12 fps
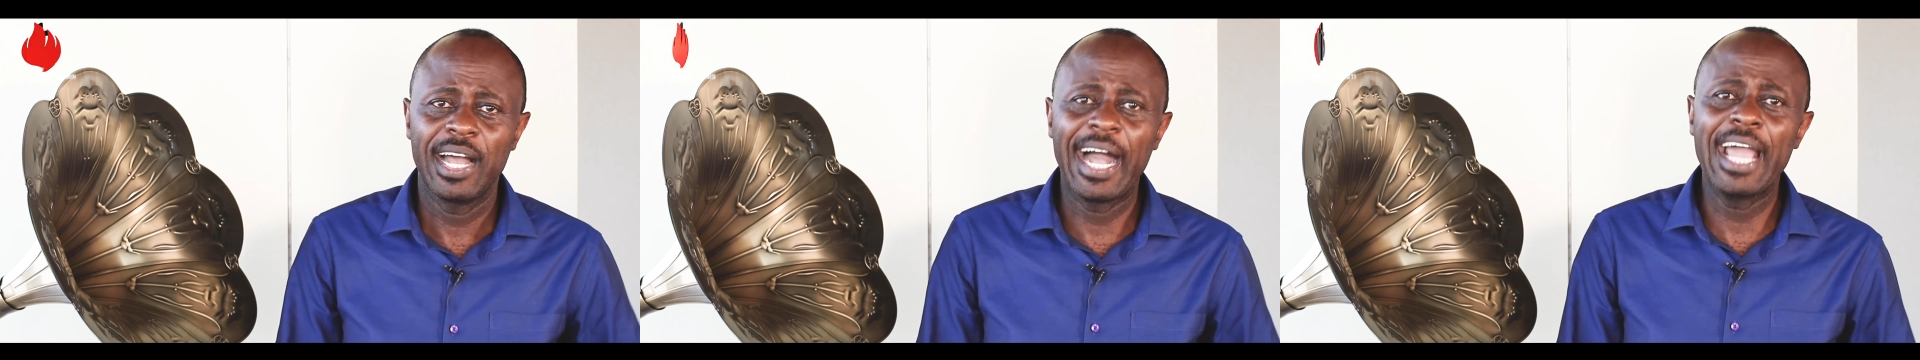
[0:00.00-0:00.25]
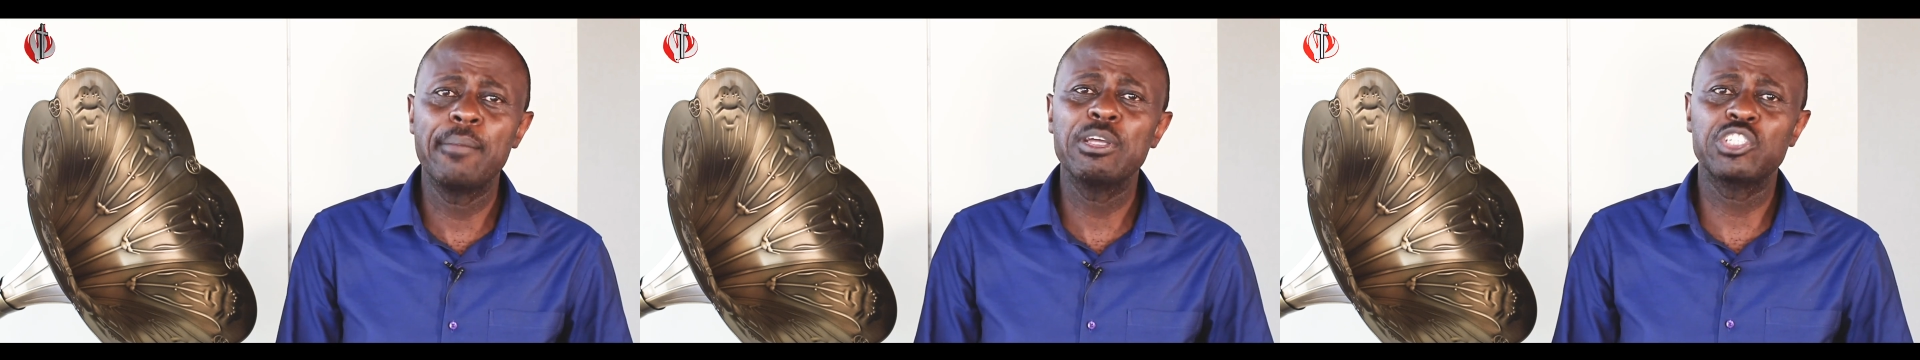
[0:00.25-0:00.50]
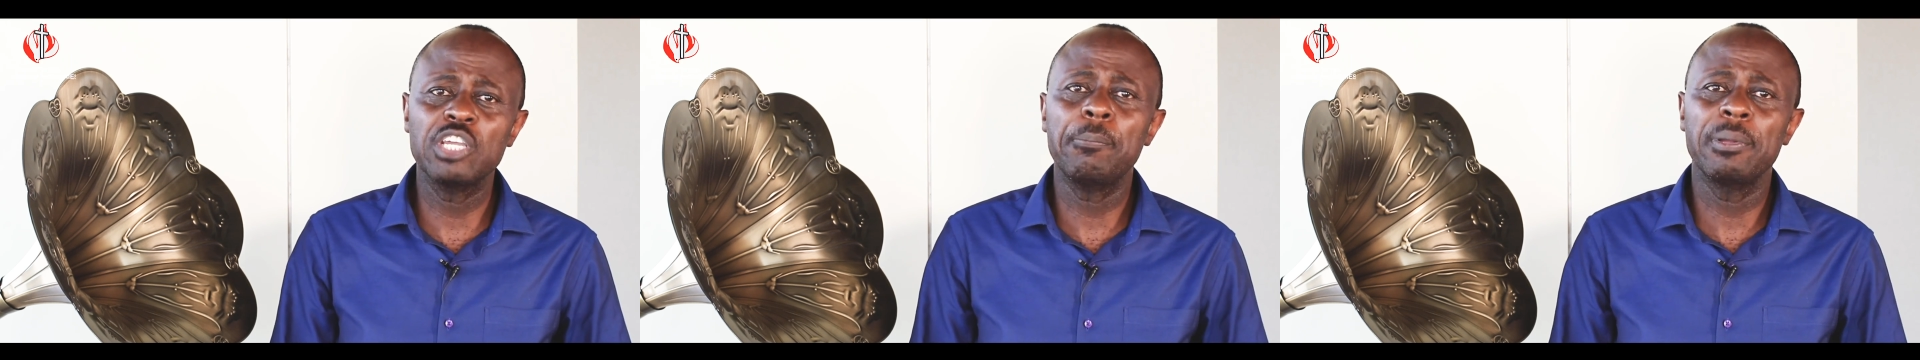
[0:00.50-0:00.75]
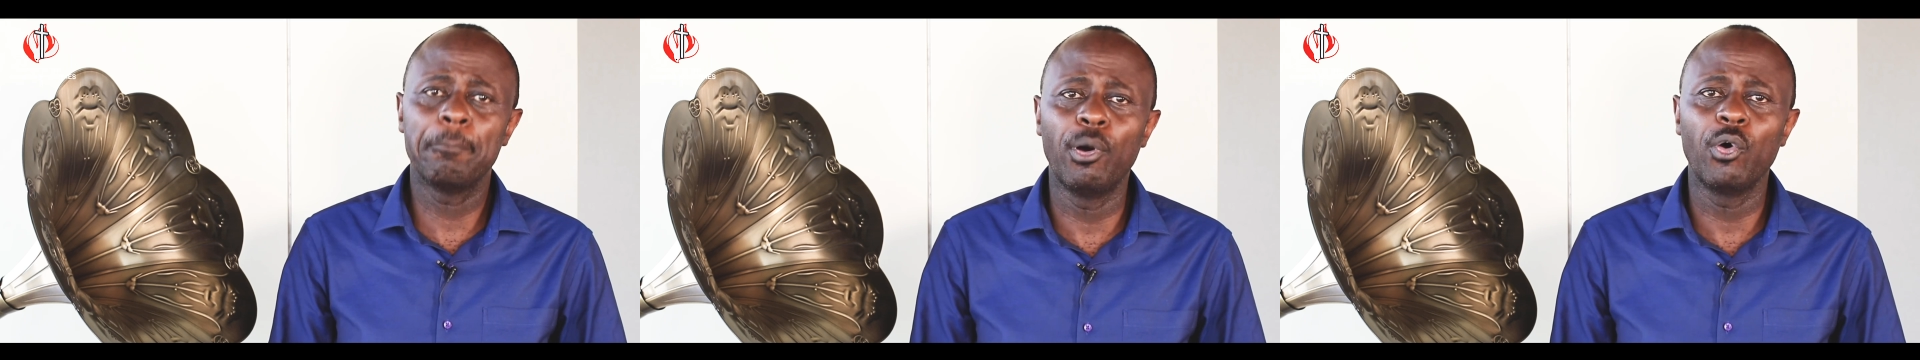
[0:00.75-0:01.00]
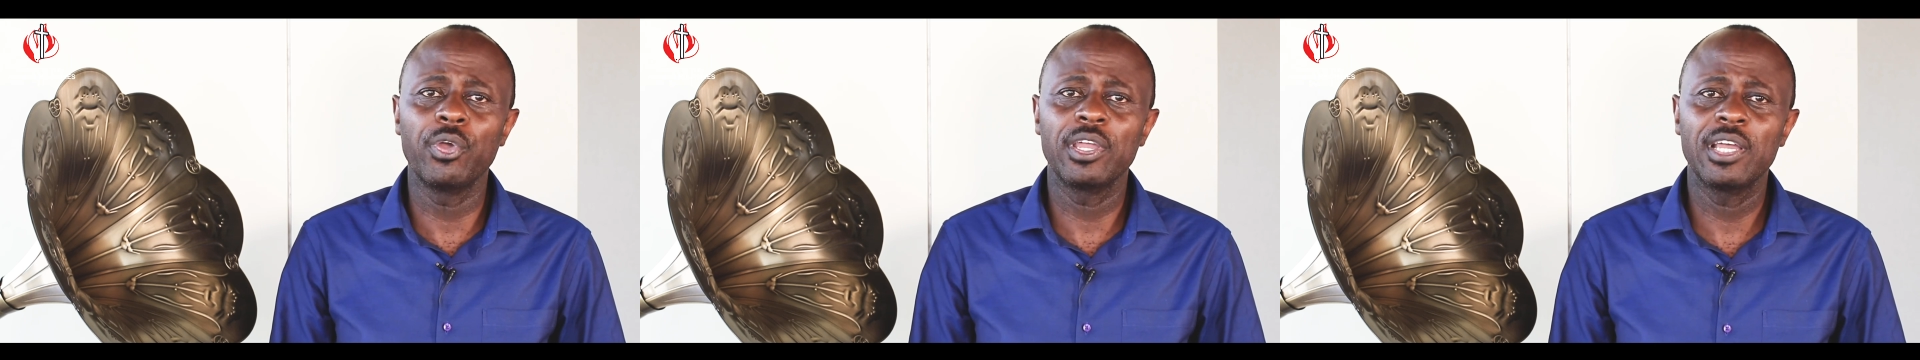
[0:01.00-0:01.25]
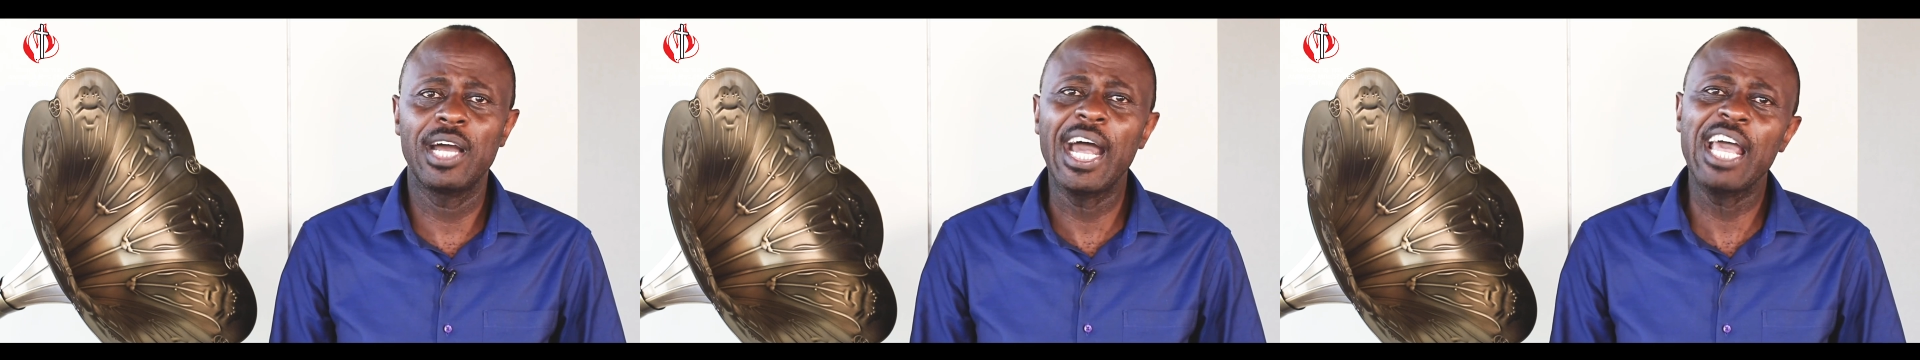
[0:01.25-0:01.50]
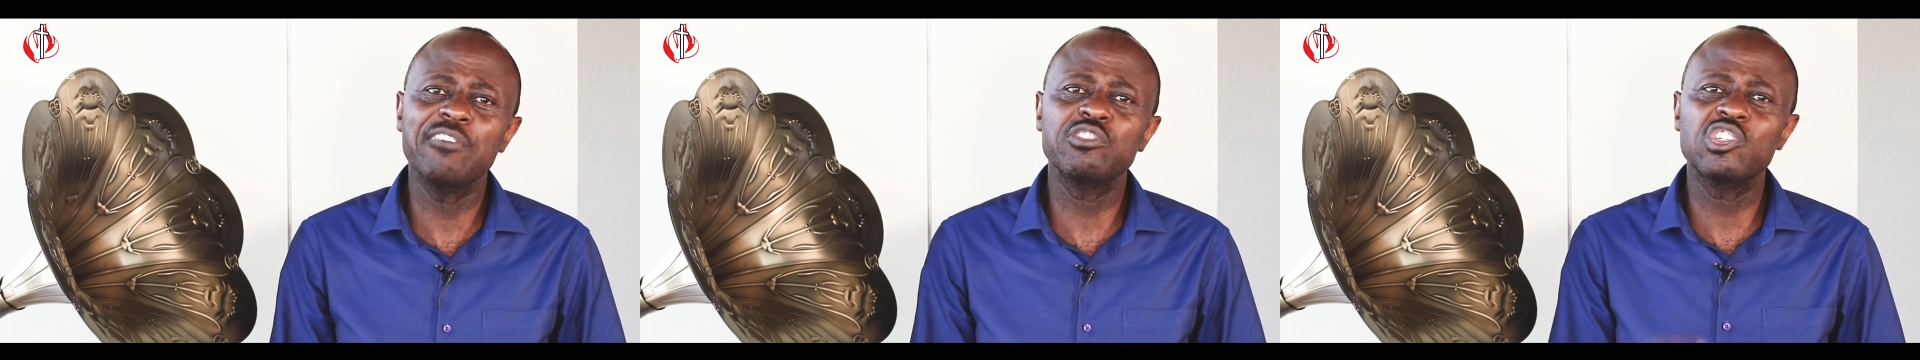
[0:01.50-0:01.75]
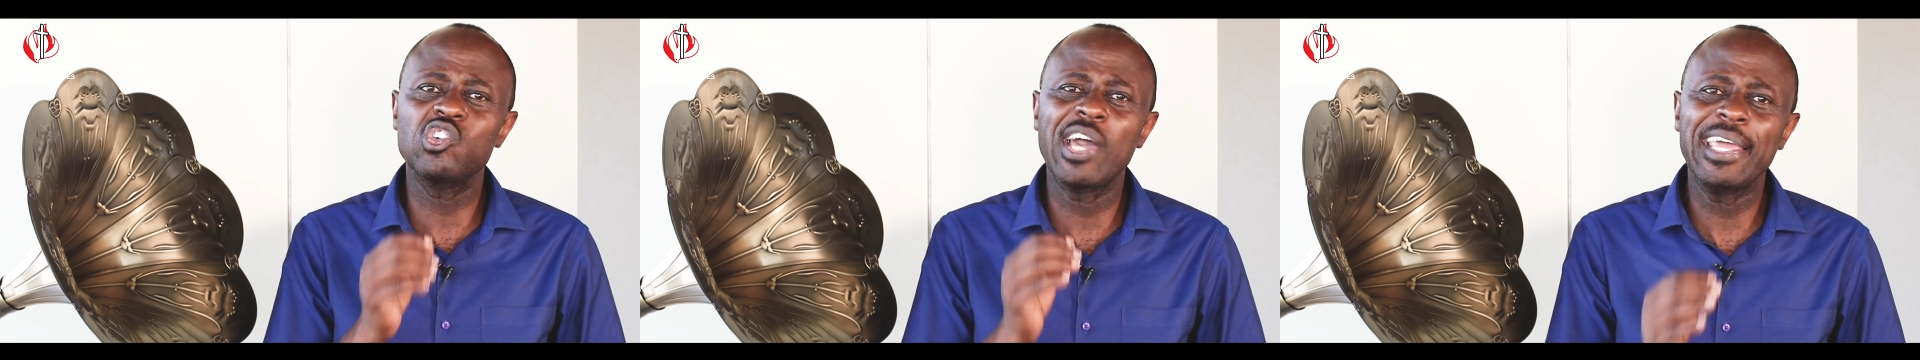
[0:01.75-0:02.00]
I am a shepherd boy. I have
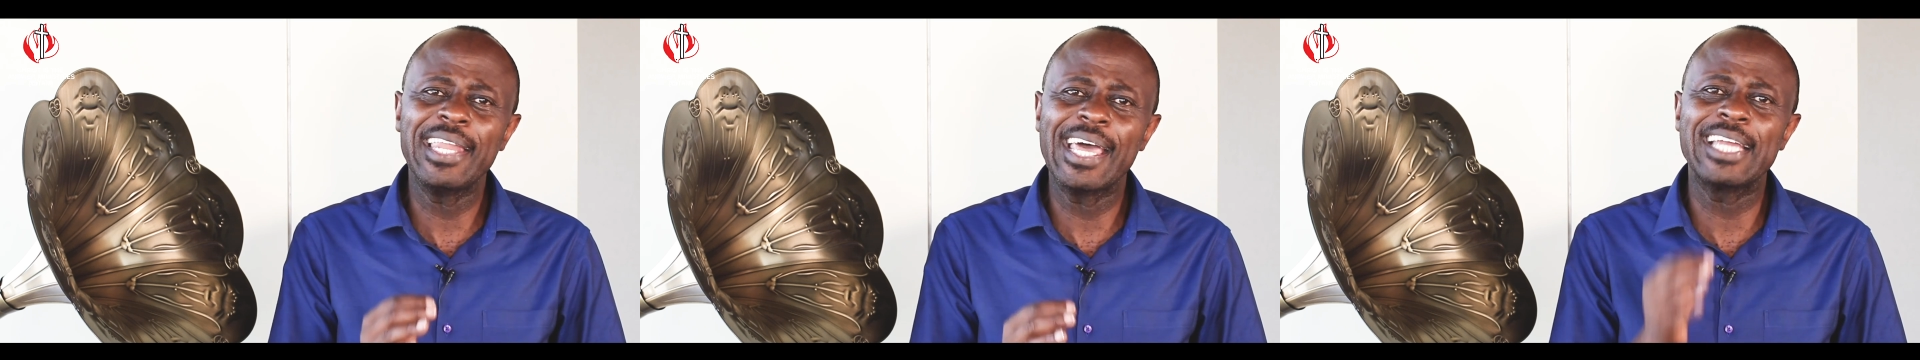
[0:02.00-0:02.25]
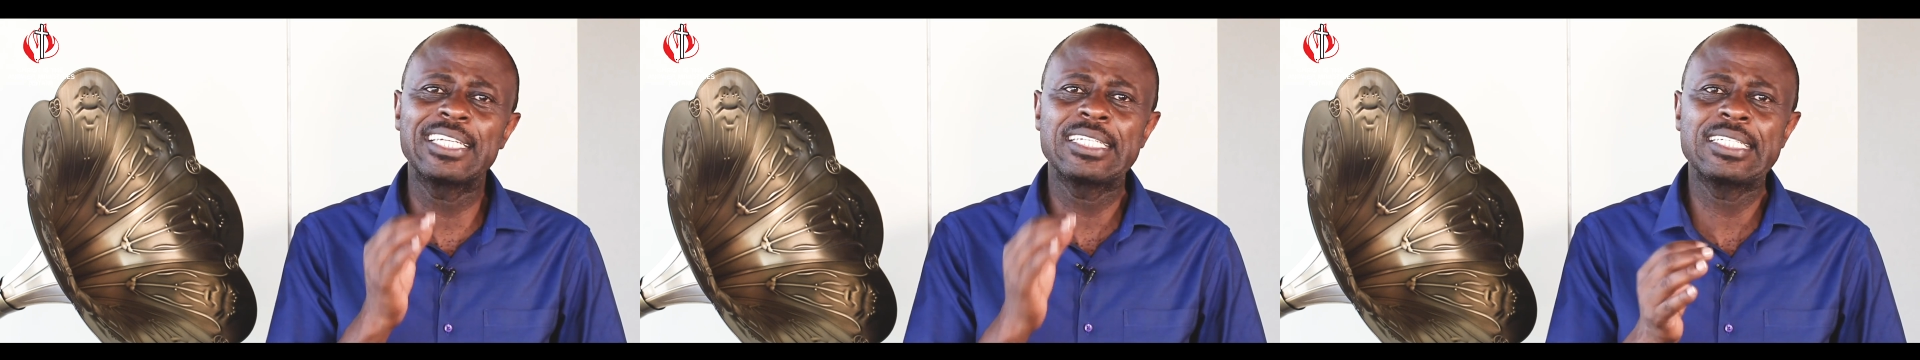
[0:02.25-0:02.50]
tried and